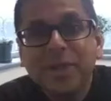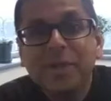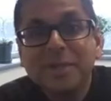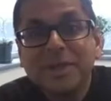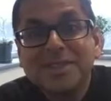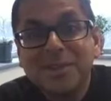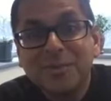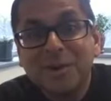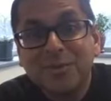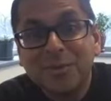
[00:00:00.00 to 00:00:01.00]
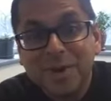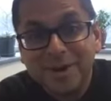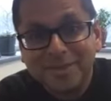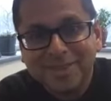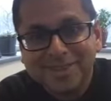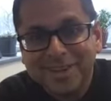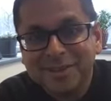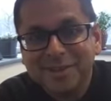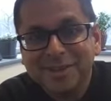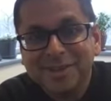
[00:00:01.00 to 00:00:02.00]
it'll be somewhere warm because I don't
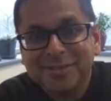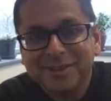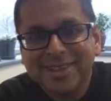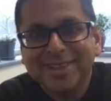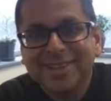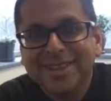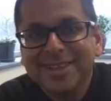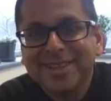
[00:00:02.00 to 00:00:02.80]
know about you, but it, has right. it,